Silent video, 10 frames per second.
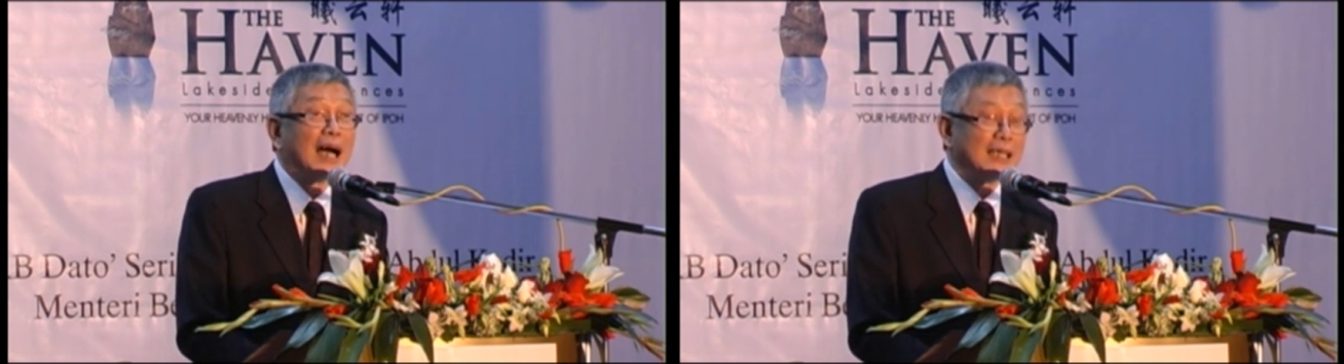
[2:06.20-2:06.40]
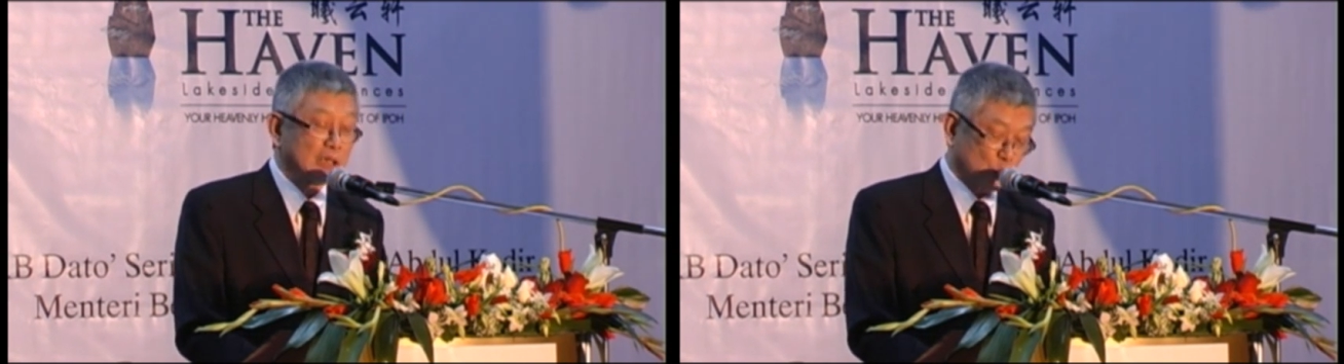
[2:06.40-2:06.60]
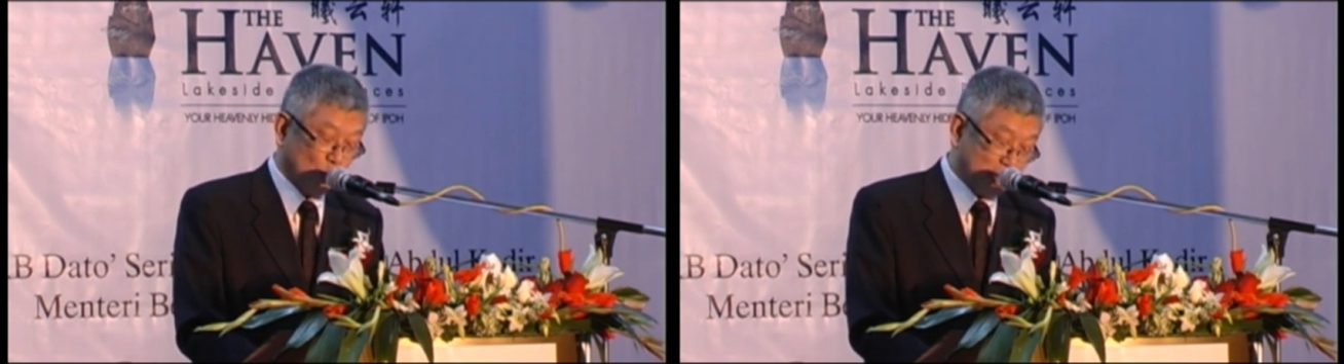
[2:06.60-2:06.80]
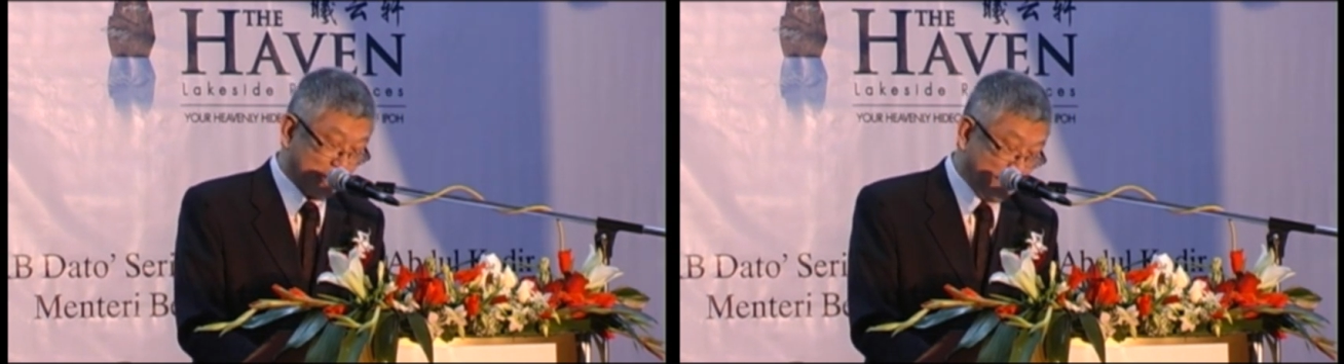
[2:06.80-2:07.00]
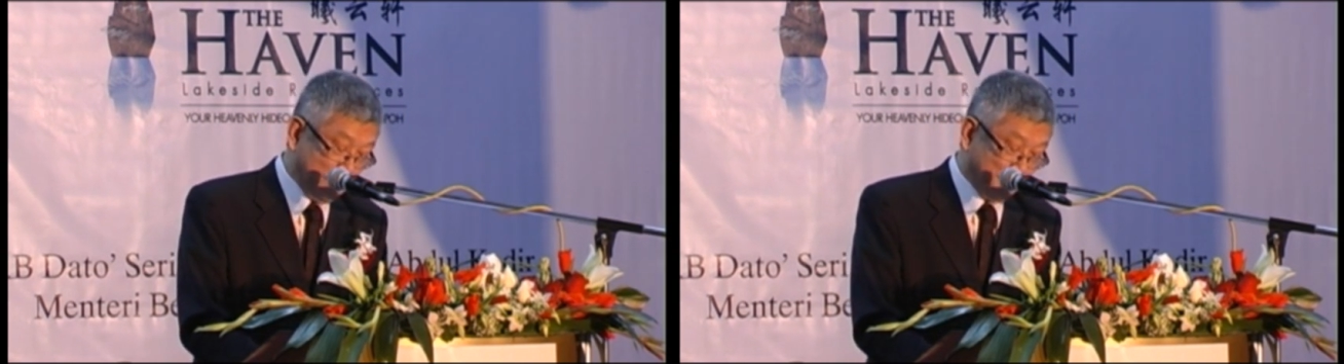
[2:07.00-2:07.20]
highest
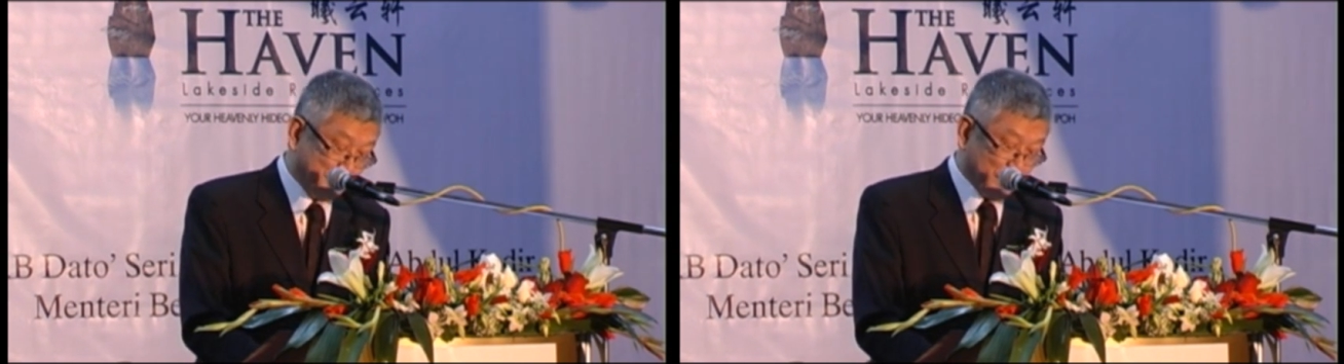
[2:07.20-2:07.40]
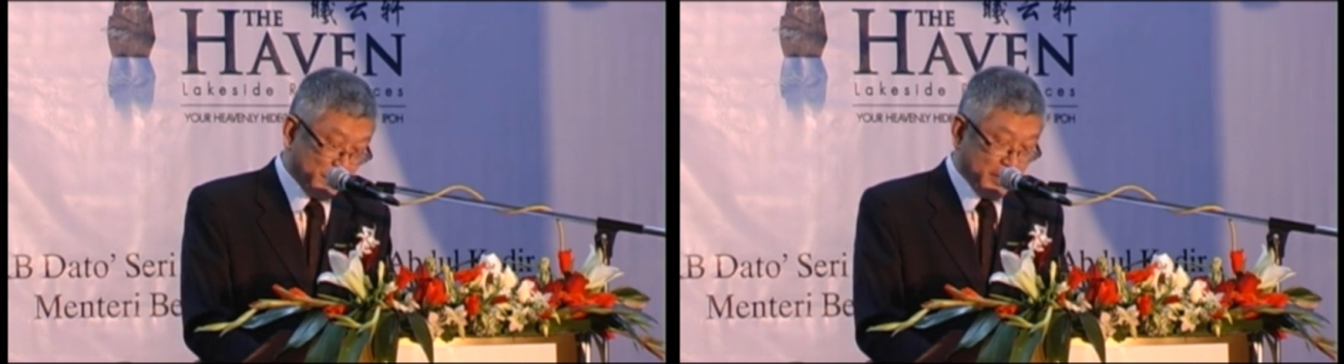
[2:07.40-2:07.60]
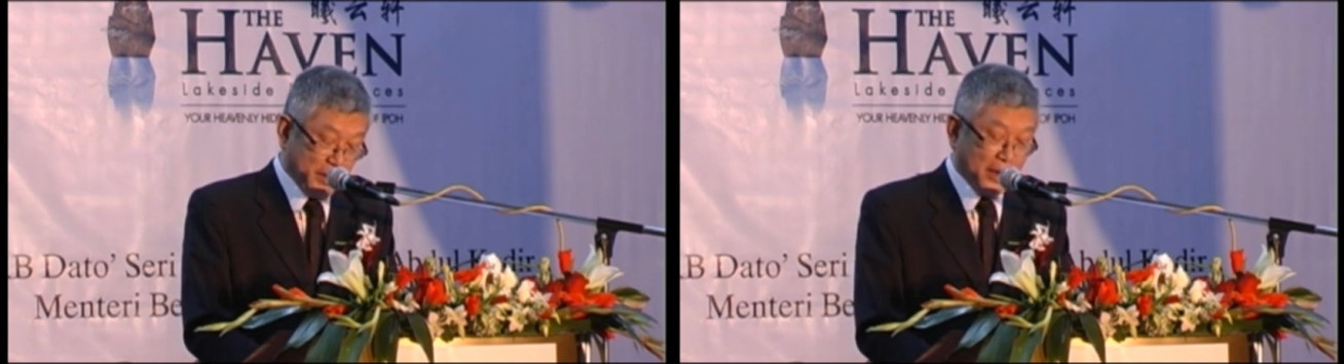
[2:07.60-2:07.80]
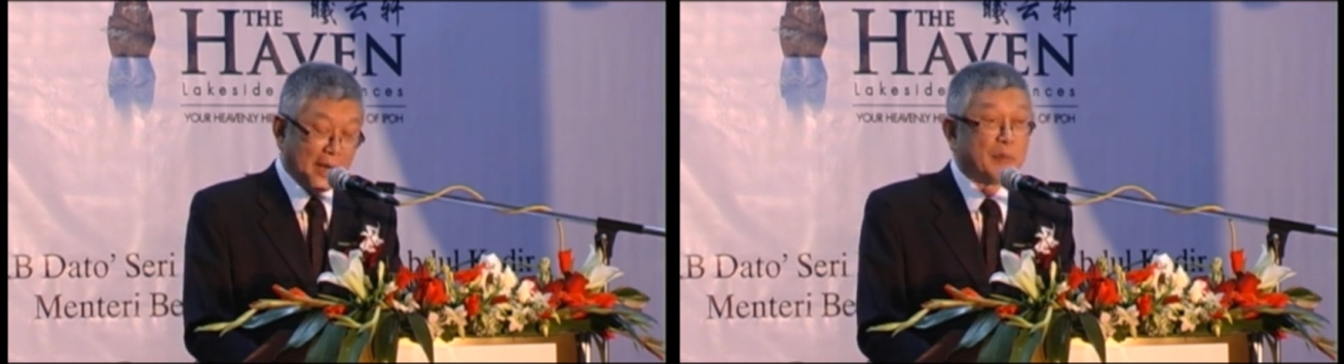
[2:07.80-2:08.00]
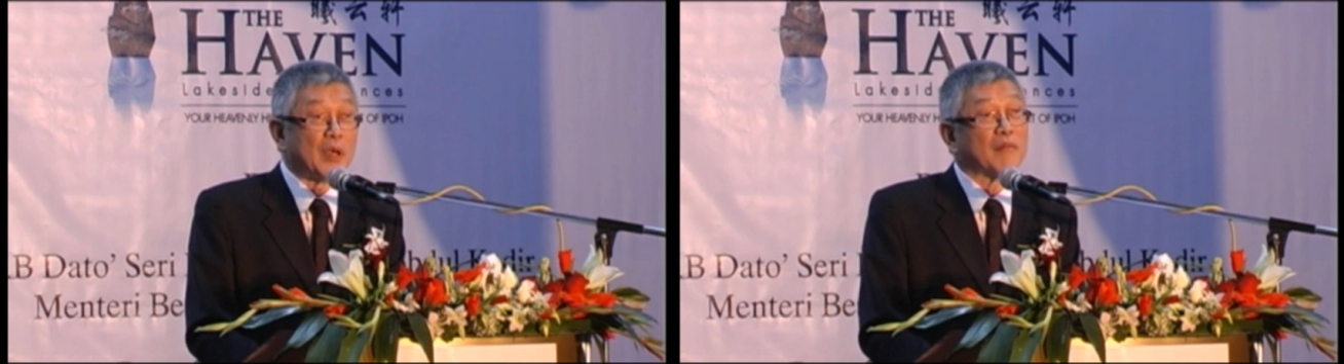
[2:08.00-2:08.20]
quality,
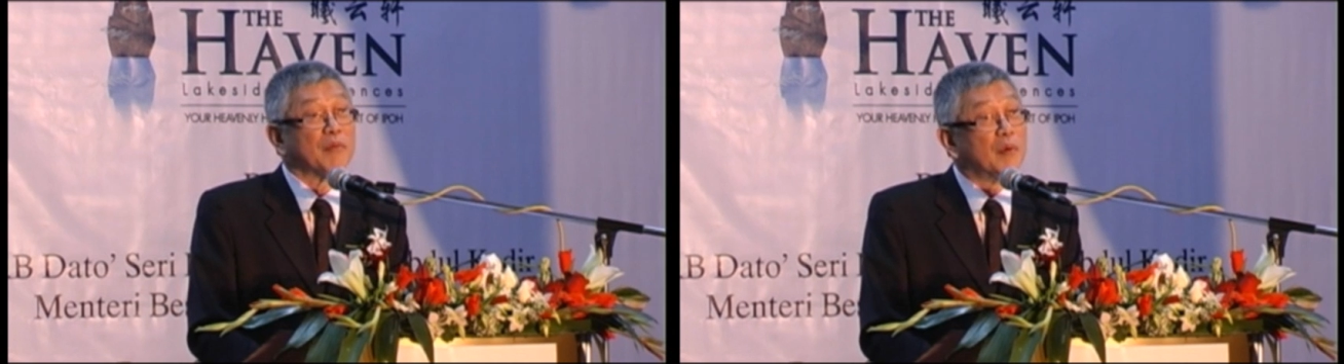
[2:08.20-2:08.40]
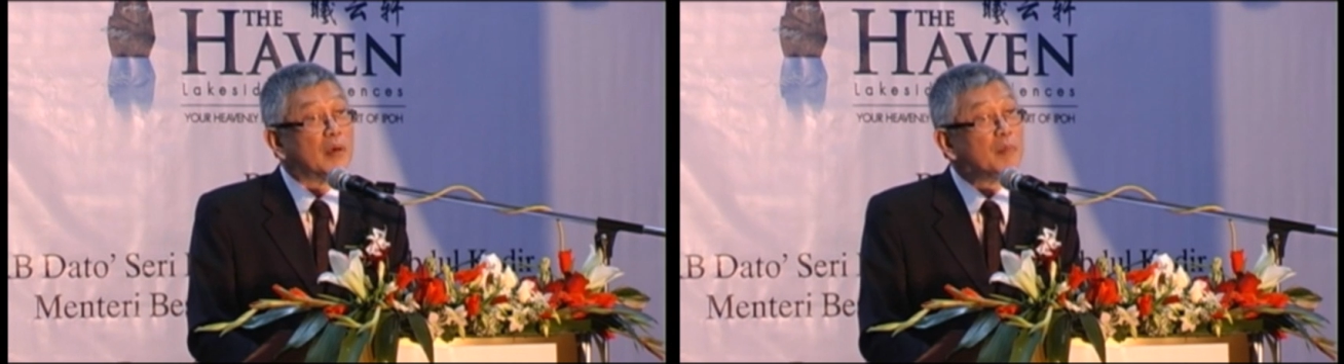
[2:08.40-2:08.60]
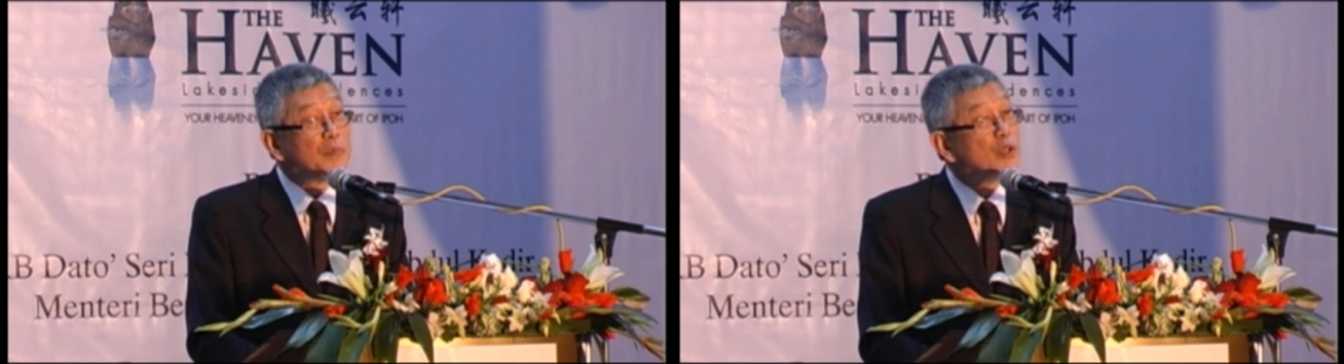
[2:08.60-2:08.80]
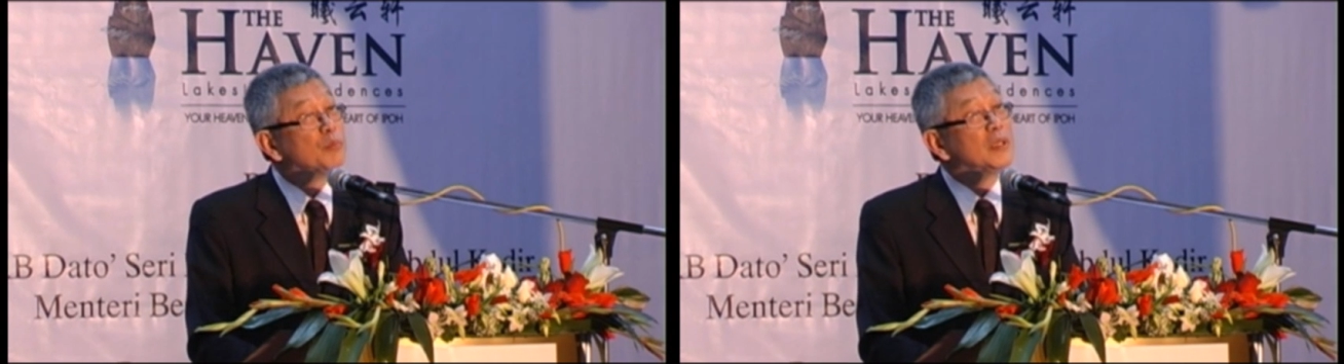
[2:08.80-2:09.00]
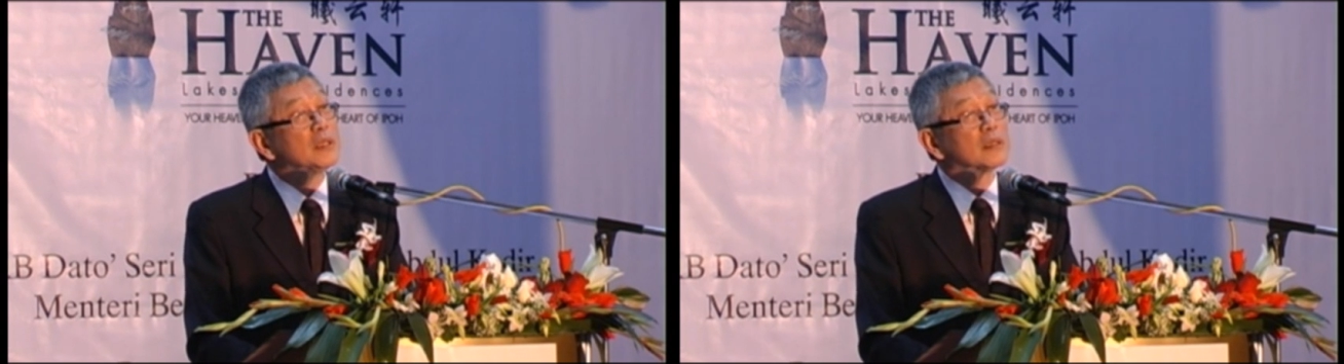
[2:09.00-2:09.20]
and we have
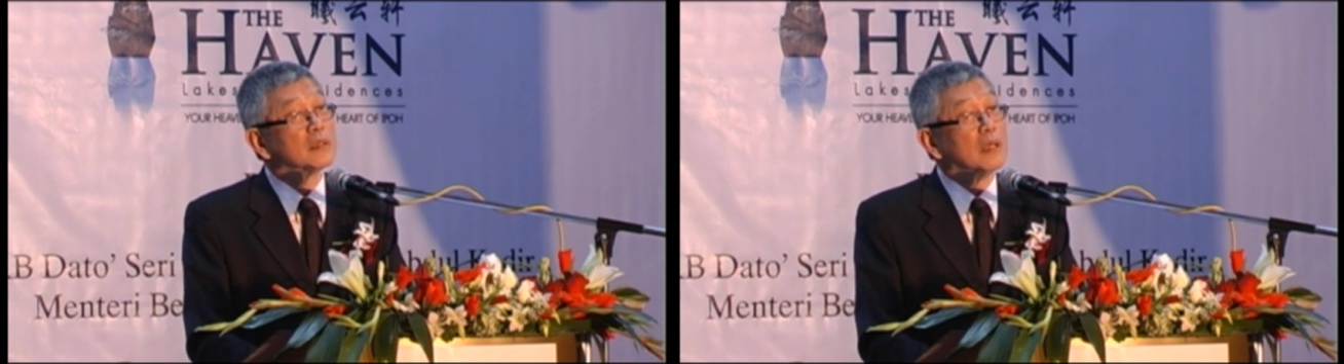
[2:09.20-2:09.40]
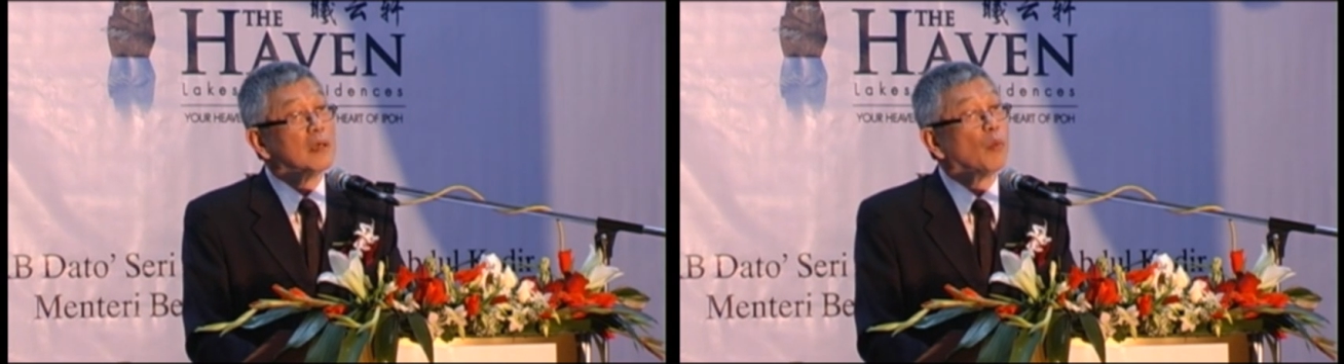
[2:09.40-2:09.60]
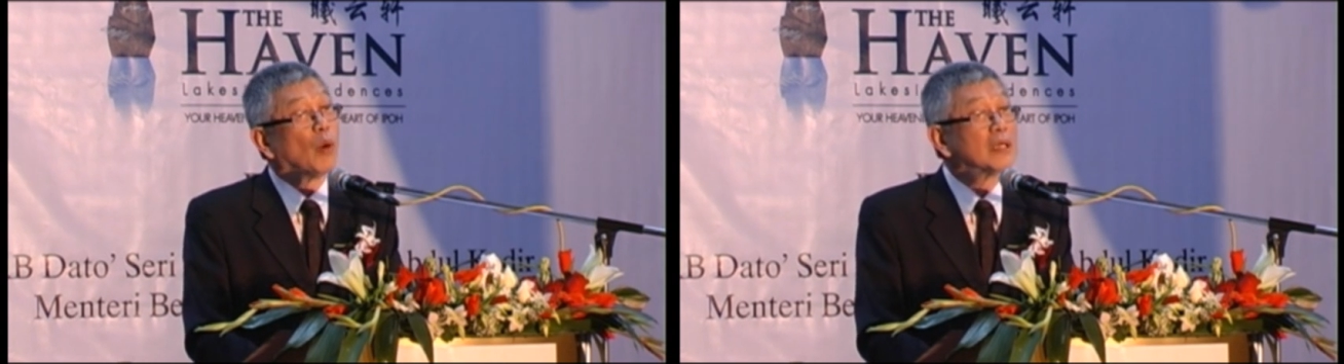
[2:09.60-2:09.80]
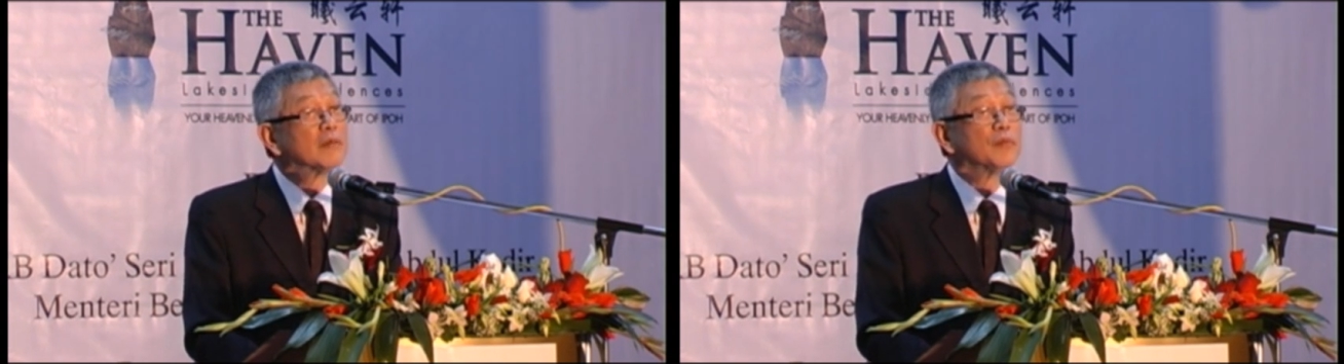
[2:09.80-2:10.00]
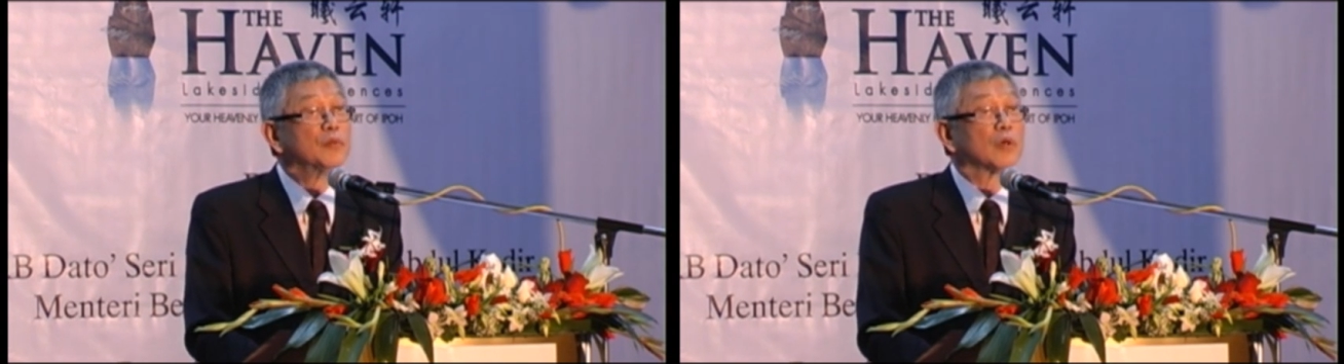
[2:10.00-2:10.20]
numerous
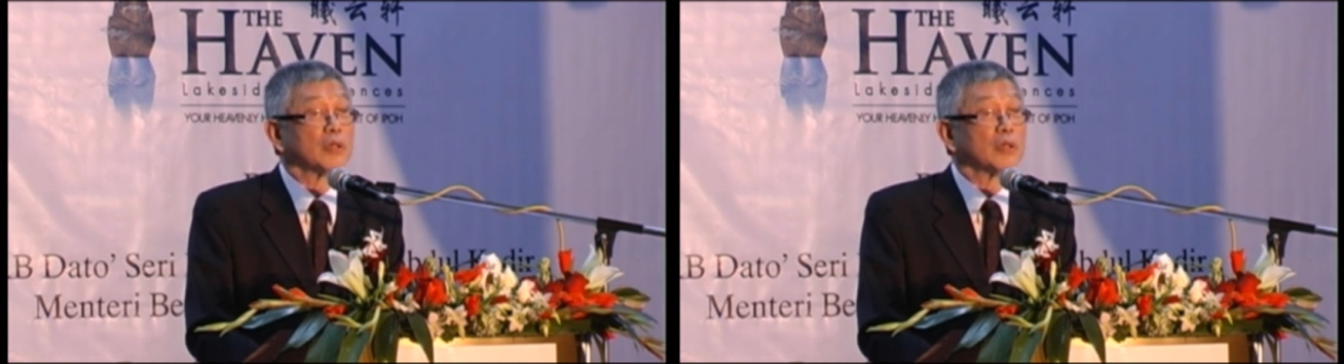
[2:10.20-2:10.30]
wonderful